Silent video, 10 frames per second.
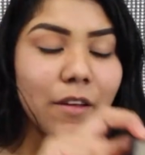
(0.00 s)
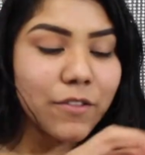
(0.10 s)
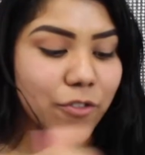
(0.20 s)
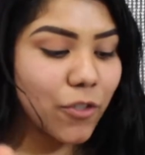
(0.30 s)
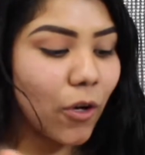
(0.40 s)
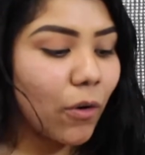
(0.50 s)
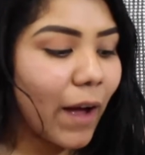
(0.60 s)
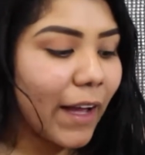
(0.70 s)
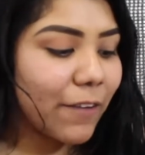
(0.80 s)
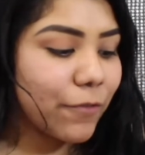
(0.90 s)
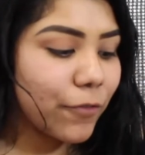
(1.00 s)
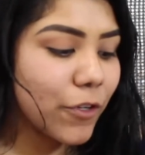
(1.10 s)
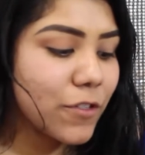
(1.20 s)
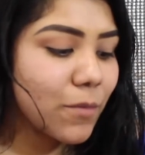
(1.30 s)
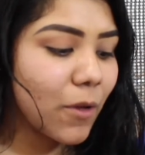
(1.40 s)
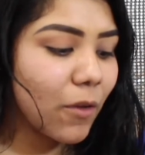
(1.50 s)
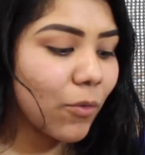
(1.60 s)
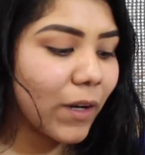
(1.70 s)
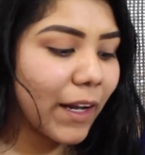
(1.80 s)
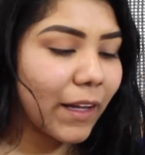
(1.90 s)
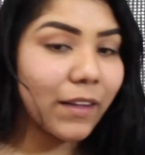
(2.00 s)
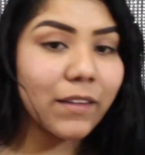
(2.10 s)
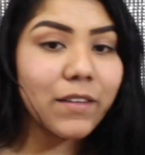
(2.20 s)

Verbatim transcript: So I first of all what I